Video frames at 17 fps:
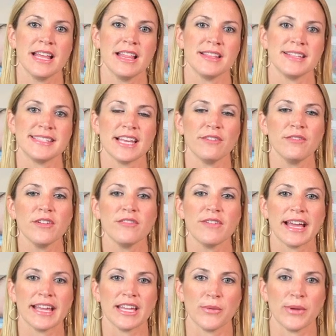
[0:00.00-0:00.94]
The
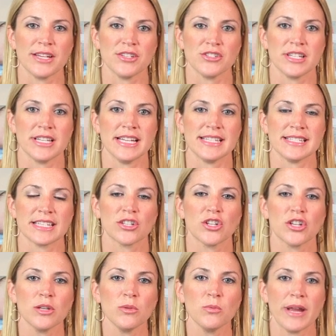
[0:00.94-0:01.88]
self-evaluation is a
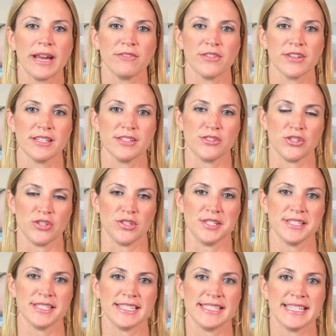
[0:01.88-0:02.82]
good way for the
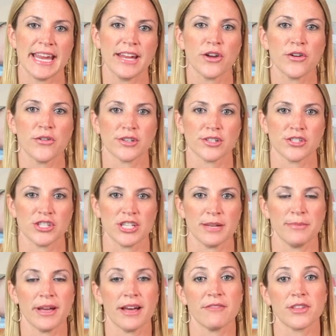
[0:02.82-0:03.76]
student to take
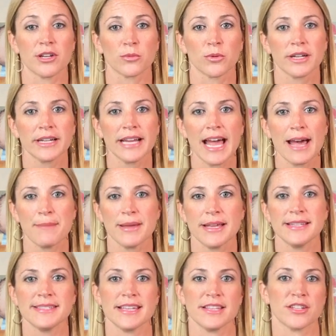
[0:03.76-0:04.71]
ownership of their work
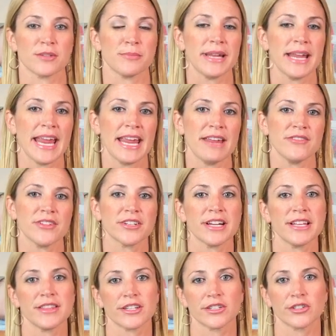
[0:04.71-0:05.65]
habits and their behavior
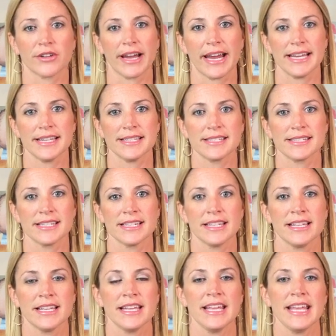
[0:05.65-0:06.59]
and their grades.
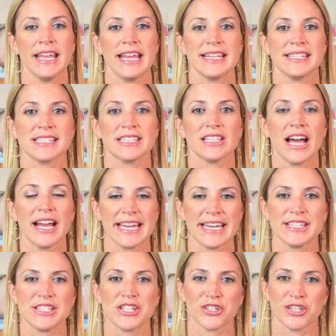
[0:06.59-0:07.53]
It's a lot
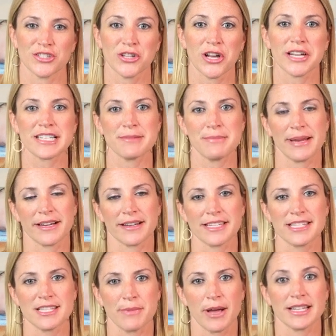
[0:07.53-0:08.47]
easier to talk to
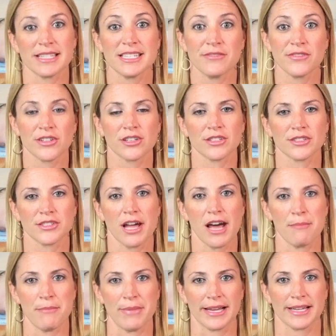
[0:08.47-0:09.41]
parents about difficult
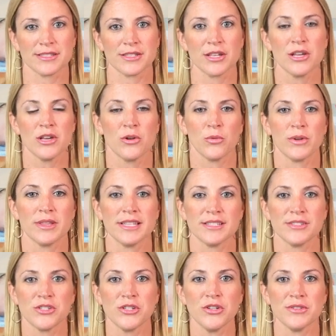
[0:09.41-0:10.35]
topics when the
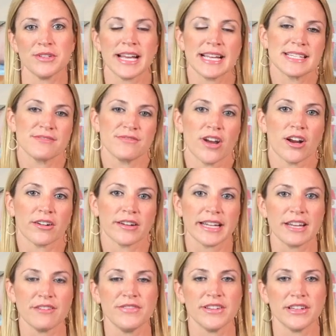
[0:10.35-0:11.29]
student has
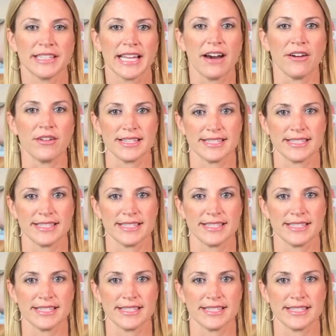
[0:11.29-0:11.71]
already filled out a